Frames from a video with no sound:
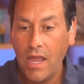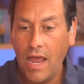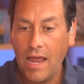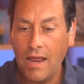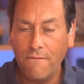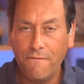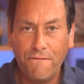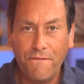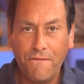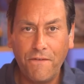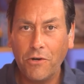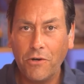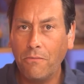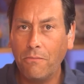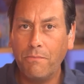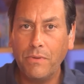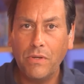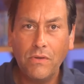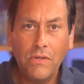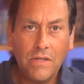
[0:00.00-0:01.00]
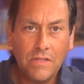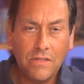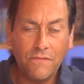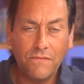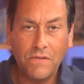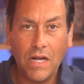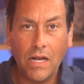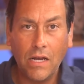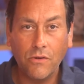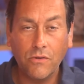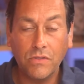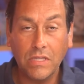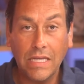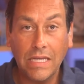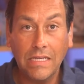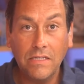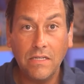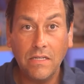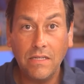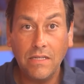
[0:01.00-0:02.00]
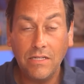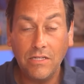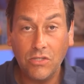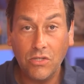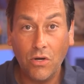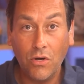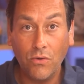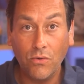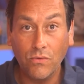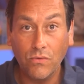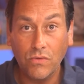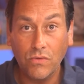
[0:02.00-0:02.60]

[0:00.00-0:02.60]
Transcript: and funnel billions of dollars into these zones